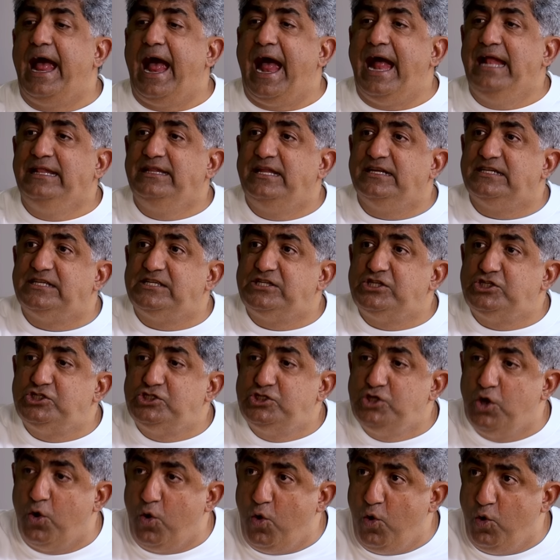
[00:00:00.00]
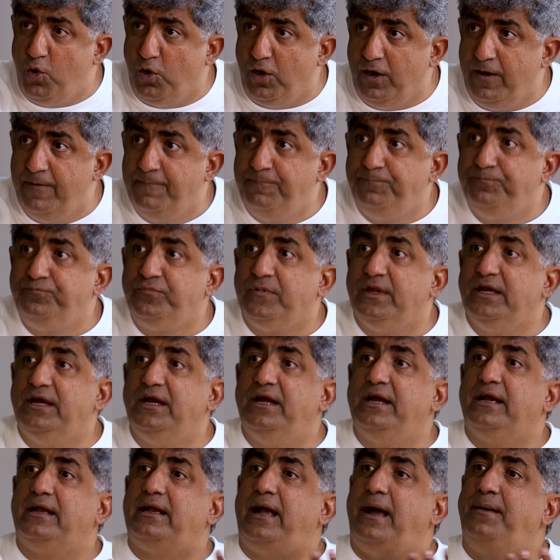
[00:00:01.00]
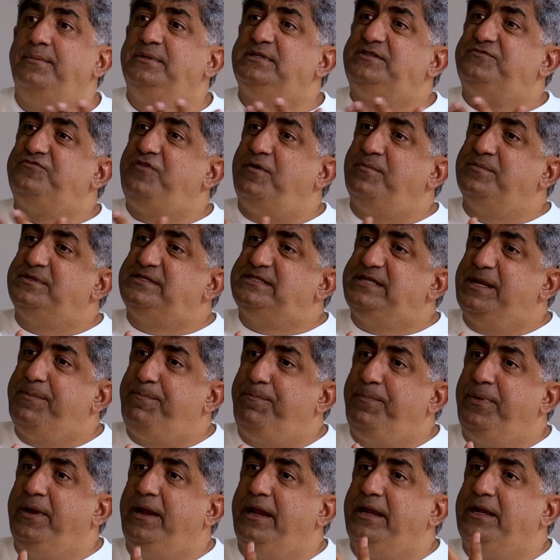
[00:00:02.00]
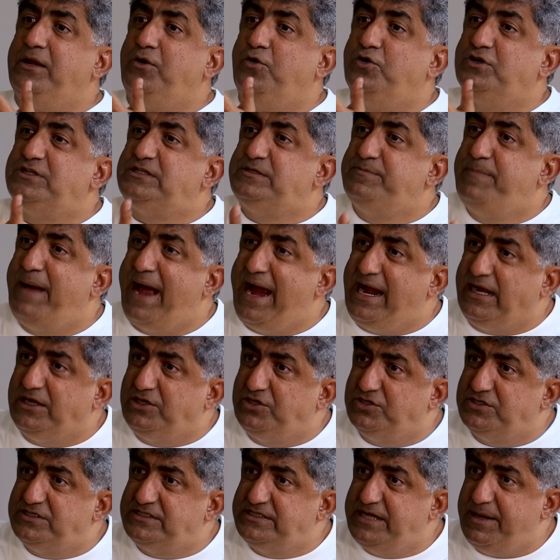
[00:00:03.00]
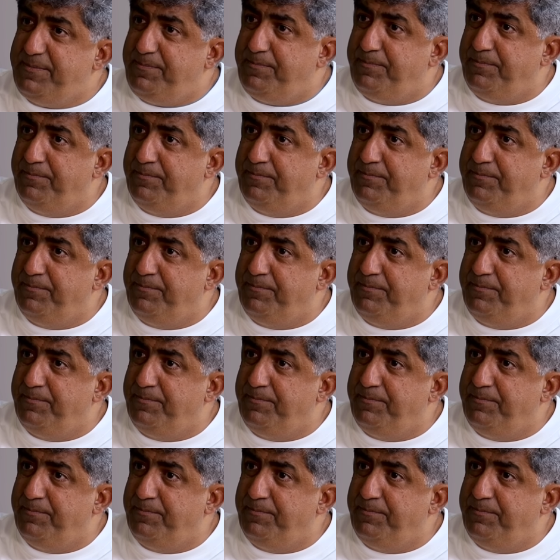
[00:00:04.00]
And the soul comes from SIP, goes back to SIP.